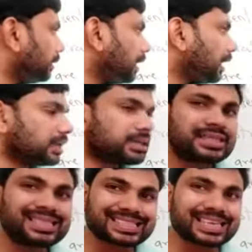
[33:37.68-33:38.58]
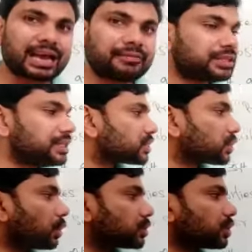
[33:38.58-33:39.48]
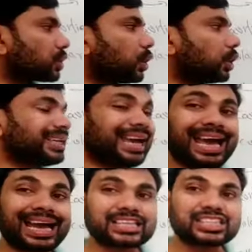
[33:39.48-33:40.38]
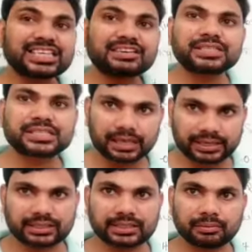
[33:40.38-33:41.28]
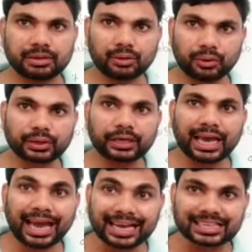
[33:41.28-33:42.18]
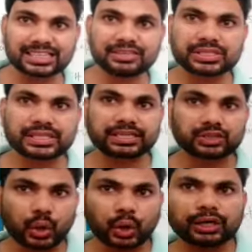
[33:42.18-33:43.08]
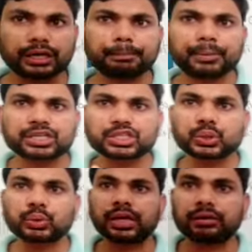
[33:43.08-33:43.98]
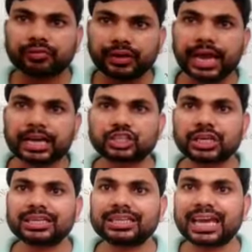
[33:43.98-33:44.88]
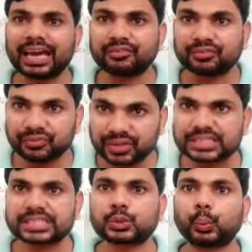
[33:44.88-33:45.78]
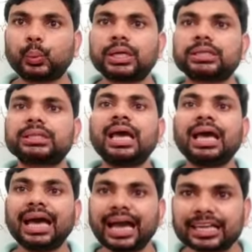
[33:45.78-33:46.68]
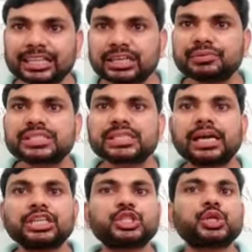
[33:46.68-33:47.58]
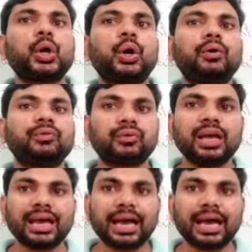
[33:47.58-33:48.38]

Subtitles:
and this cavity is also called active site. Okay, active site. Only particular reactant can fix with active site of